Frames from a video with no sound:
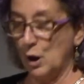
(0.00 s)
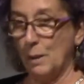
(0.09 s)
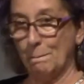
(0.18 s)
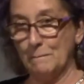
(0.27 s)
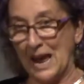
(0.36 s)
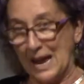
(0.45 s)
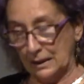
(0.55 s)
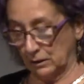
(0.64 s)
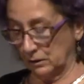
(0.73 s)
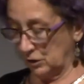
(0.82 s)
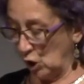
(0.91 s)

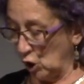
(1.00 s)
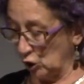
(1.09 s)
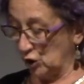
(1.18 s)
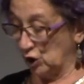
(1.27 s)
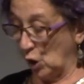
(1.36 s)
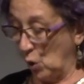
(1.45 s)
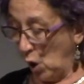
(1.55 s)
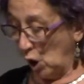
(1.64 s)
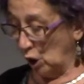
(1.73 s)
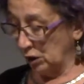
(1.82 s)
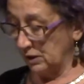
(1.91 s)
males are so
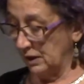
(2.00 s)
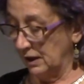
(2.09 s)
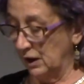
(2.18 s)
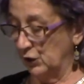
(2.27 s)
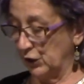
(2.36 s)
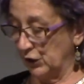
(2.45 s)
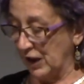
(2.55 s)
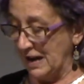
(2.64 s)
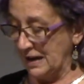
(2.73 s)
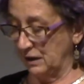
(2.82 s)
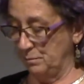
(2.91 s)
hot that
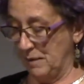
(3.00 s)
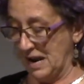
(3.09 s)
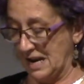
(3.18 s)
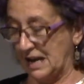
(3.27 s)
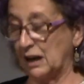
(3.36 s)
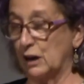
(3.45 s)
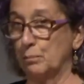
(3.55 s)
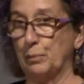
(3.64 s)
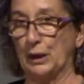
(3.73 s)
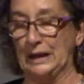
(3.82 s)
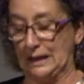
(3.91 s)
they can make a
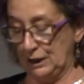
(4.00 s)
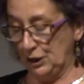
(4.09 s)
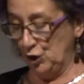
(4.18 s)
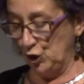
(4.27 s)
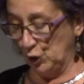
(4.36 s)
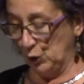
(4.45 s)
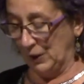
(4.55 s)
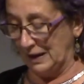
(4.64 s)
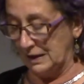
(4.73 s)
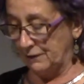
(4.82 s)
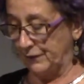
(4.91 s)
completely new
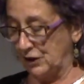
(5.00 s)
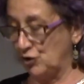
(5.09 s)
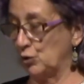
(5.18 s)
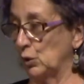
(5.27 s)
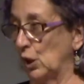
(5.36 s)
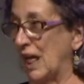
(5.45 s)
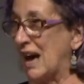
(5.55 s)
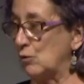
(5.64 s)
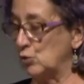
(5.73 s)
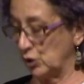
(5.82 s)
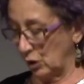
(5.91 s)
individual
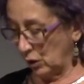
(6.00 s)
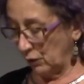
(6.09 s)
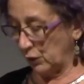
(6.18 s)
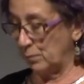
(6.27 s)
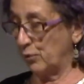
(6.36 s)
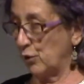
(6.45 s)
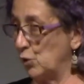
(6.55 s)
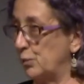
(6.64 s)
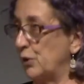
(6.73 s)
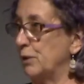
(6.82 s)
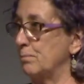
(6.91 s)
out of
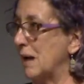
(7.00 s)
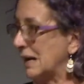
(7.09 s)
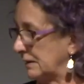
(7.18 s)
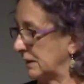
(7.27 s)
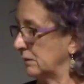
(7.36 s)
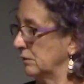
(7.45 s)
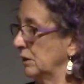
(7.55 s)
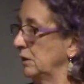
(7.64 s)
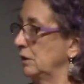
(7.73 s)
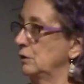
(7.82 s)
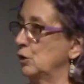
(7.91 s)
appropriate matter.
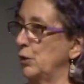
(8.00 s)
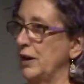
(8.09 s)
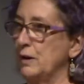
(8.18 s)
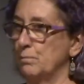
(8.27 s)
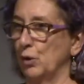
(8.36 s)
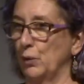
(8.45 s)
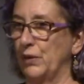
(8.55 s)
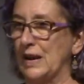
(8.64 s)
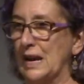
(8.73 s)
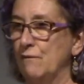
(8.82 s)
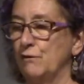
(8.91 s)
So they can put
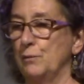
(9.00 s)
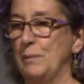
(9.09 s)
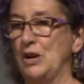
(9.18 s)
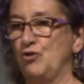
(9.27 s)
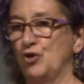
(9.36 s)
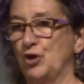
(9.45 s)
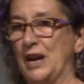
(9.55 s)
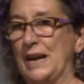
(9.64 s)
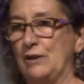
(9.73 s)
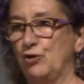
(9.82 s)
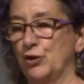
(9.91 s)
the information
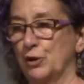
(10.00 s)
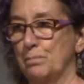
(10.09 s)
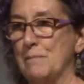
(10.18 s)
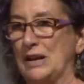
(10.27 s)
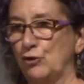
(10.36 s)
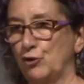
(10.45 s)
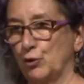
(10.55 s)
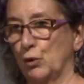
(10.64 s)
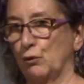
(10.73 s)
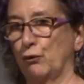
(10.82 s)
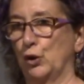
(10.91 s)
into the
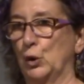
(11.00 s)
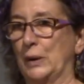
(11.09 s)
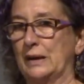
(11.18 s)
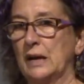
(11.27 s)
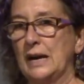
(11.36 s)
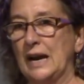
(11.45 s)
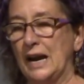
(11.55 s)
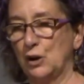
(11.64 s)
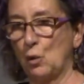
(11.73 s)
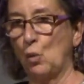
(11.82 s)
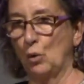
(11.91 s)
menstrual fluid in
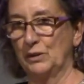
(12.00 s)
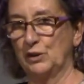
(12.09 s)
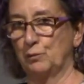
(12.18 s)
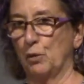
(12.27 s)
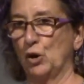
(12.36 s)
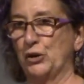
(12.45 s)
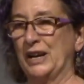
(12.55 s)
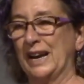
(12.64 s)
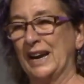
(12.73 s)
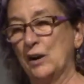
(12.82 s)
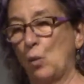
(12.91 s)
a woman's body
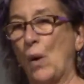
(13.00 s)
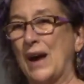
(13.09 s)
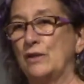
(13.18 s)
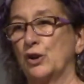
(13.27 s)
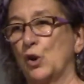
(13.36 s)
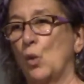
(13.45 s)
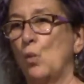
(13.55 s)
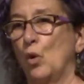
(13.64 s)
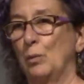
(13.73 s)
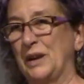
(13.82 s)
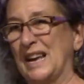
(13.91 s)
in a way that a
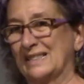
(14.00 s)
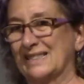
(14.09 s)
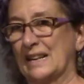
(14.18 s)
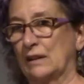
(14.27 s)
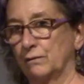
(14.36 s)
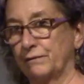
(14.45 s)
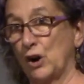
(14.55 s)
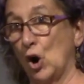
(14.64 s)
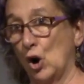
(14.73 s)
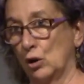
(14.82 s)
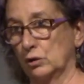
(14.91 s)
woman herself
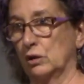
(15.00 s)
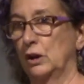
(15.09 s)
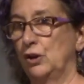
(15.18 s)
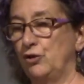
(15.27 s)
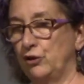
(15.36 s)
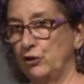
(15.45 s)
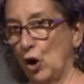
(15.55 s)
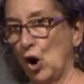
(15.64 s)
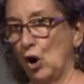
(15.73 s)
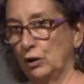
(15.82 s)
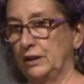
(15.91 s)
can't. She's not
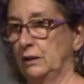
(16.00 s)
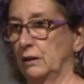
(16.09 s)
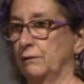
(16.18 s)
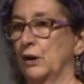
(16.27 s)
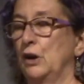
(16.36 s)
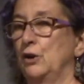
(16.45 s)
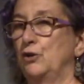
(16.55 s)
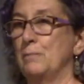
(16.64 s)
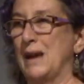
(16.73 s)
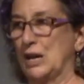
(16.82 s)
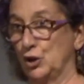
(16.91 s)
hot enough to
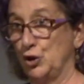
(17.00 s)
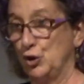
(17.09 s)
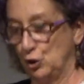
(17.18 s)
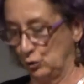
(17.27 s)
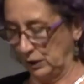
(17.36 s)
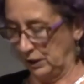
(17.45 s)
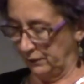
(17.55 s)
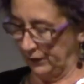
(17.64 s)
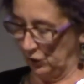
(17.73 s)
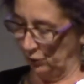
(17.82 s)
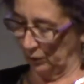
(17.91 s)
make a new
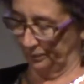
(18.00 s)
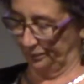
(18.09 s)
individual.